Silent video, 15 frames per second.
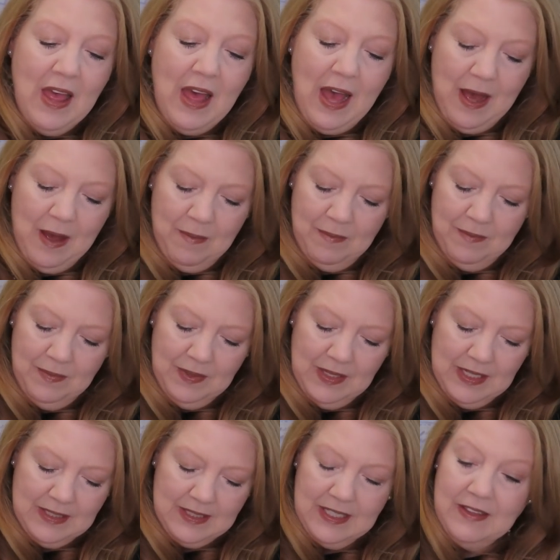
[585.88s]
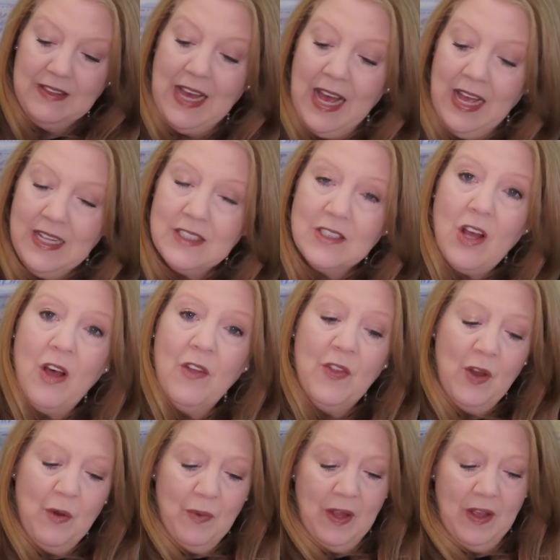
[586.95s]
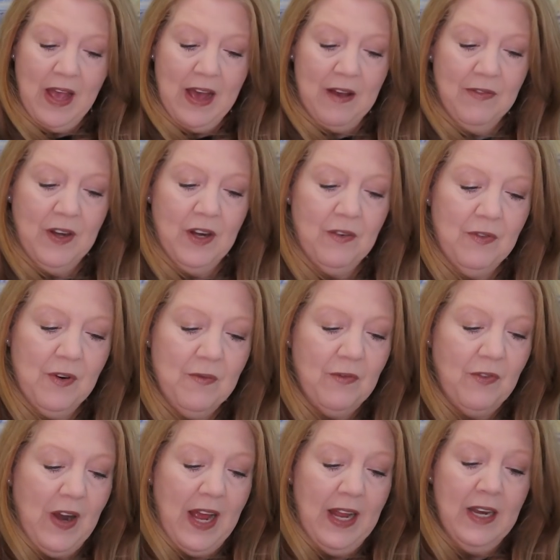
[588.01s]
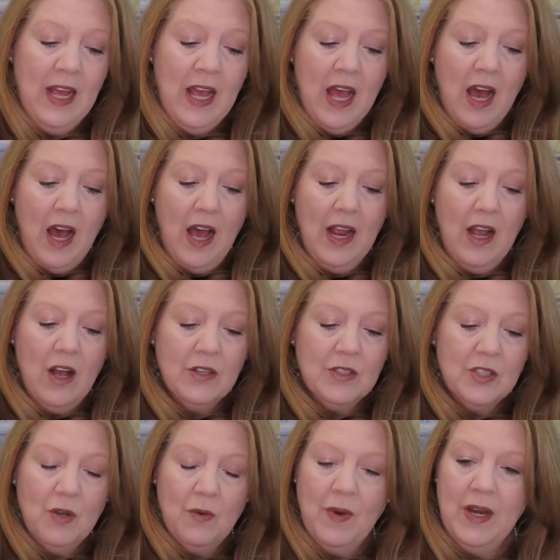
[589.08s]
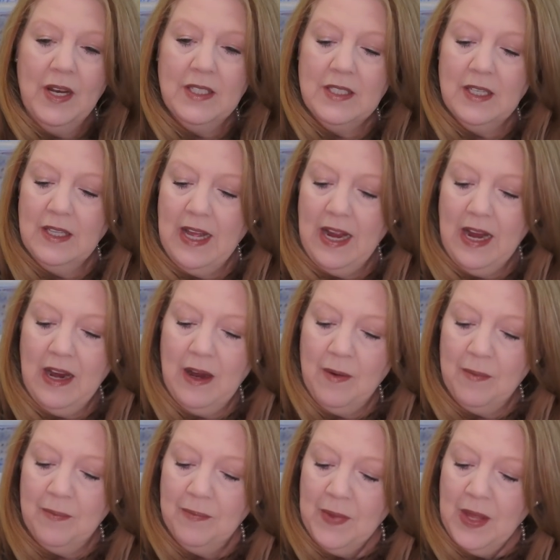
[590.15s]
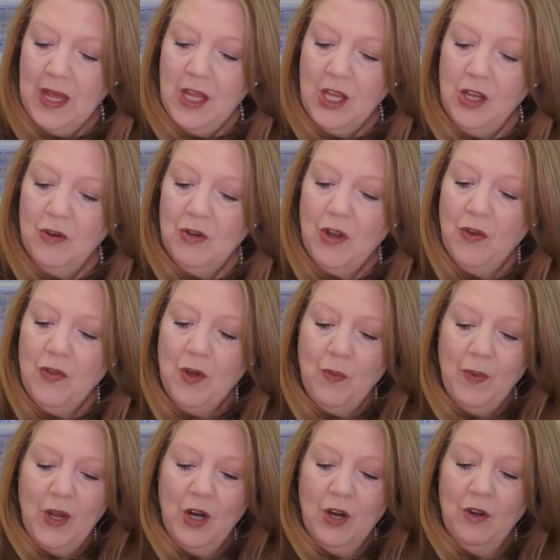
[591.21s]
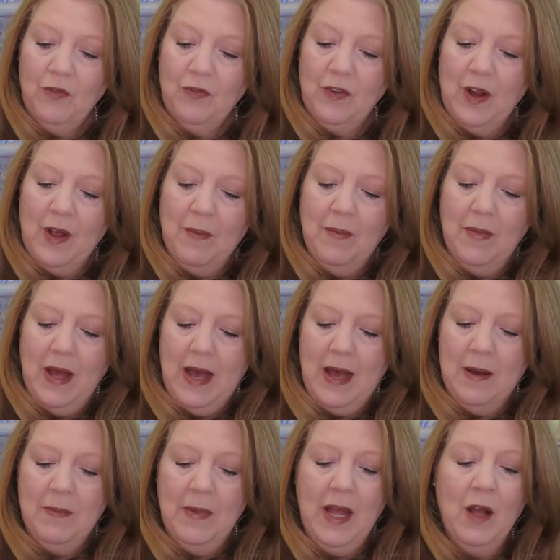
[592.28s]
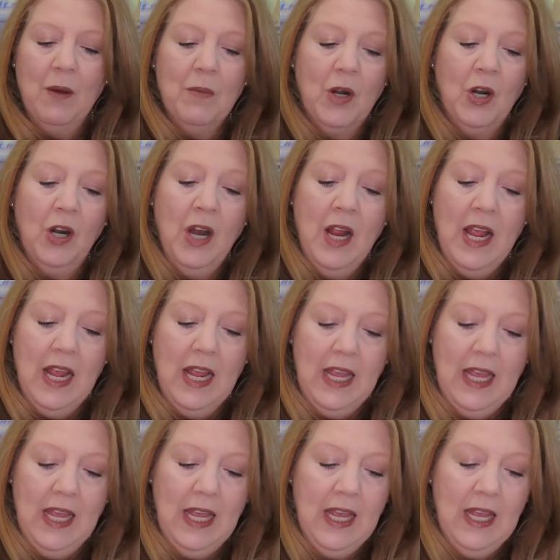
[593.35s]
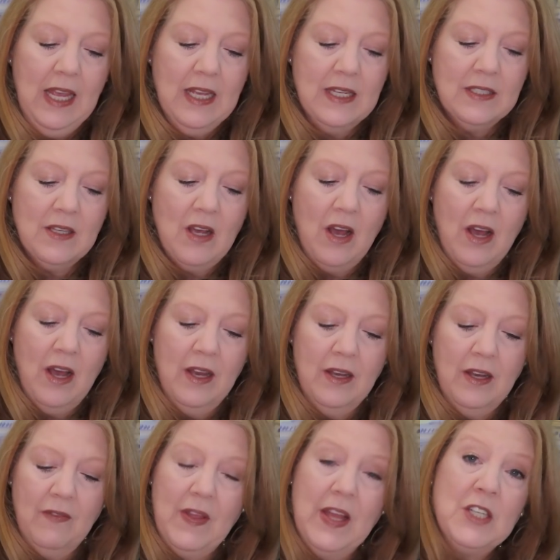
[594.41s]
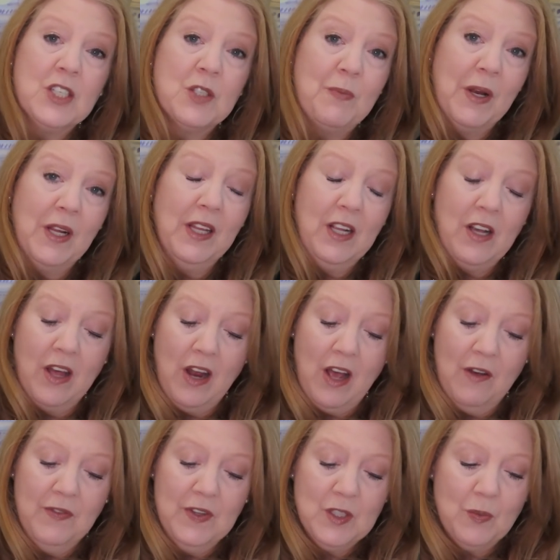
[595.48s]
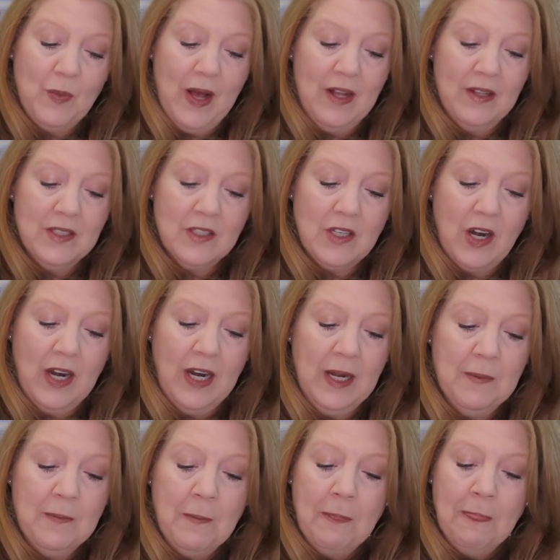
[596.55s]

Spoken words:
Let's see, that is all that we have here from Fred. I also wanted to let you know that we heard from Elmer. He is on, they just barely got off as well, sorry.